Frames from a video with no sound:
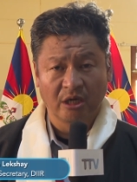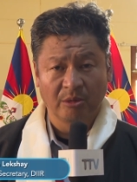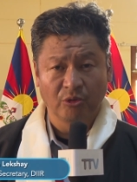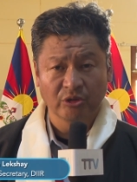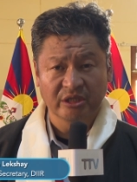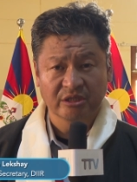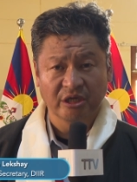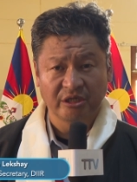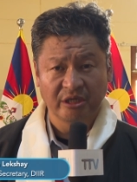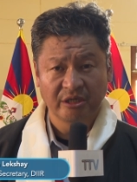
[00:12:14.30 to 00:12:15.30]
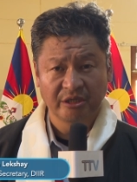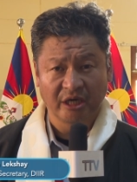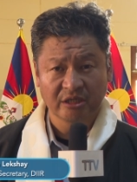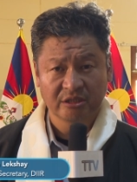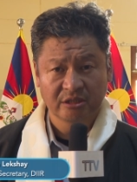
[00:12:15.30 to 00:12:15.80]
more than 30
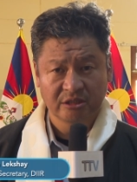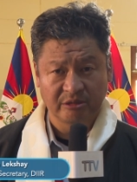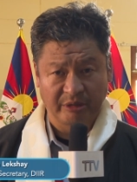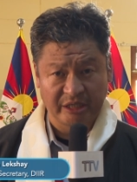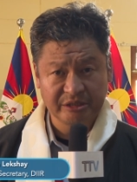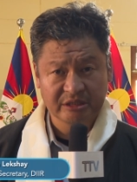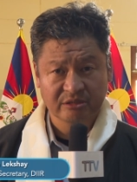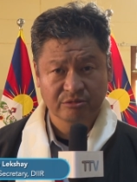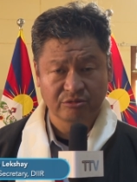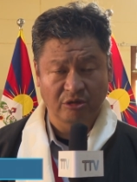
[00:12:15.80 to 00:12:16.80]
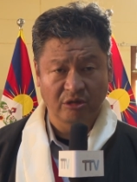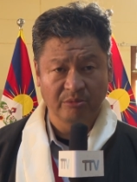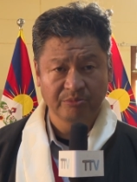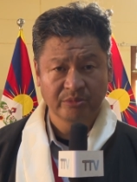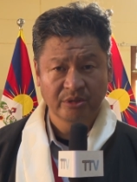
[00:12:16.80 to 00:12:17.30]
young Tibetans
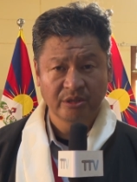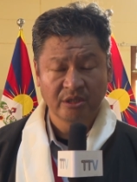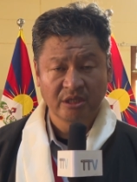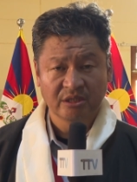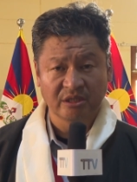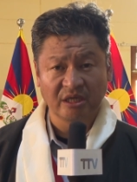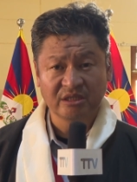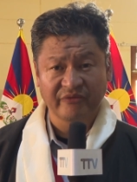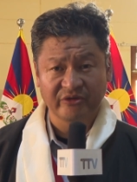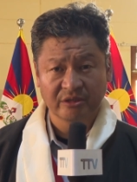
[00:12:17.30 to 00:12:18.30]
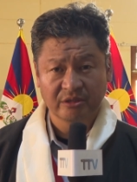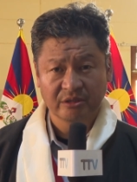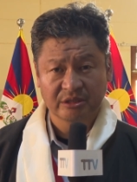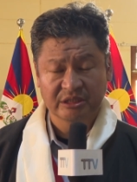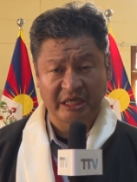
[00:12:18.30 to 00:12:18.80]
from 9 different
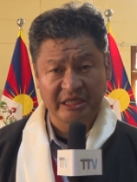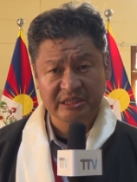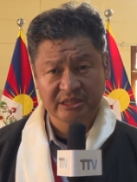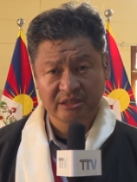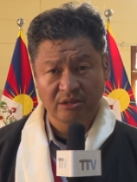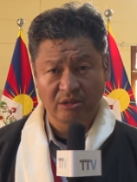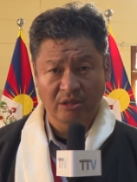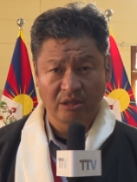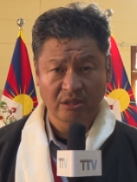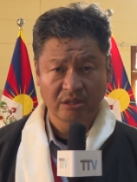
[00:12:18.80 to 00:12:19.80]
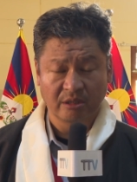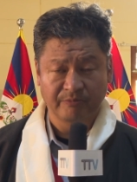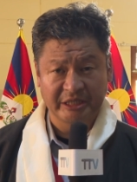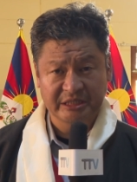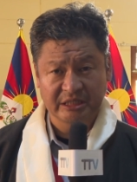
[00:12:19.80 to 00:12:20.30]
states or
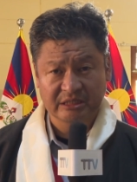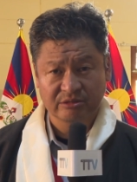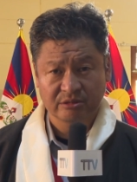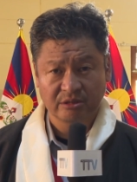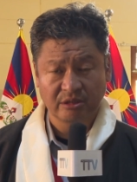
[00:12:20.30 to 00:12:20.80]
places